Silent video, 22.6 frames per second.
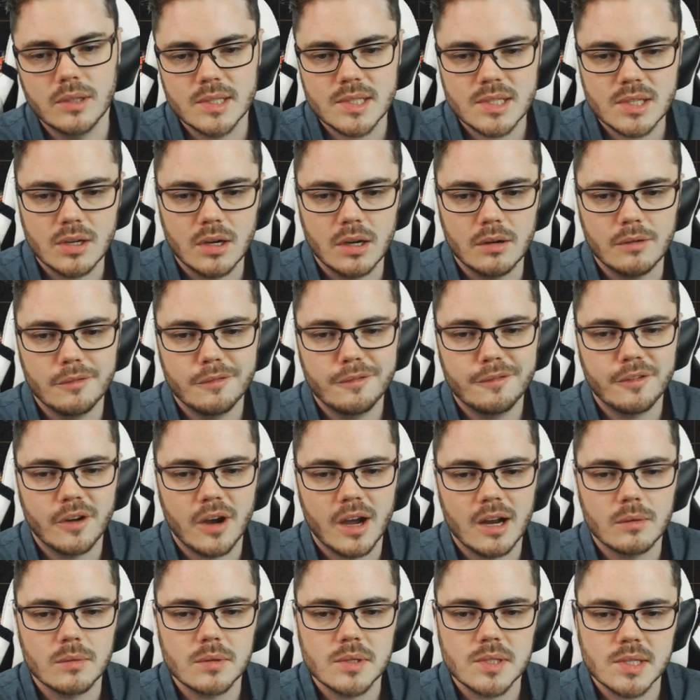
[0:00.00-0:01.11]
it's got
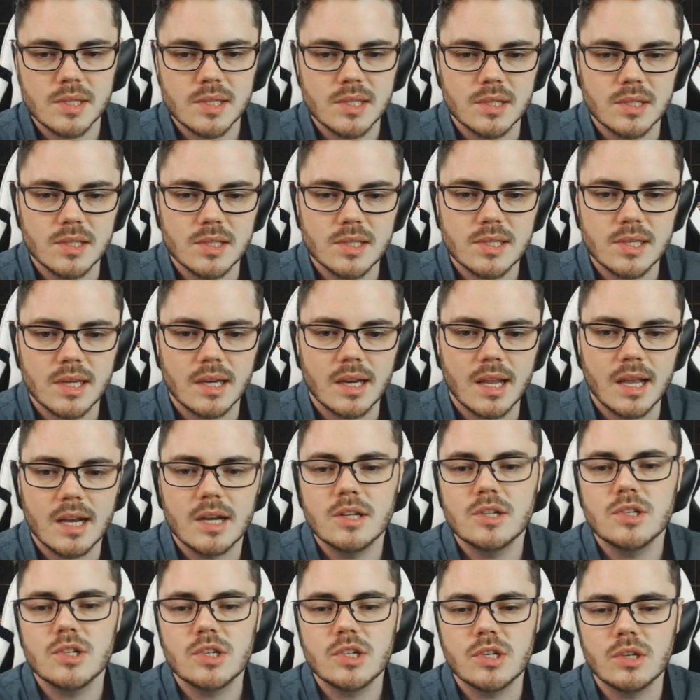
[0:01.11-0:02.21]
fire resistance and
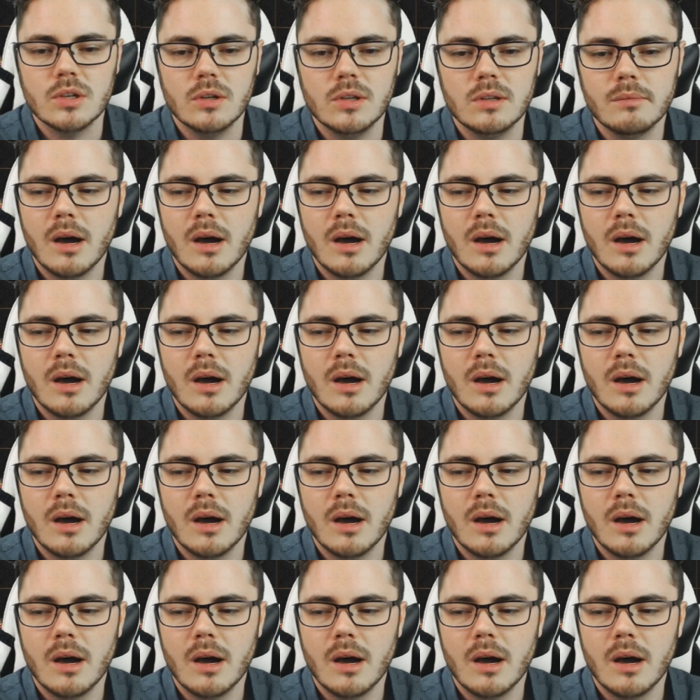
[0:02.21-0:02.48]
energy shield.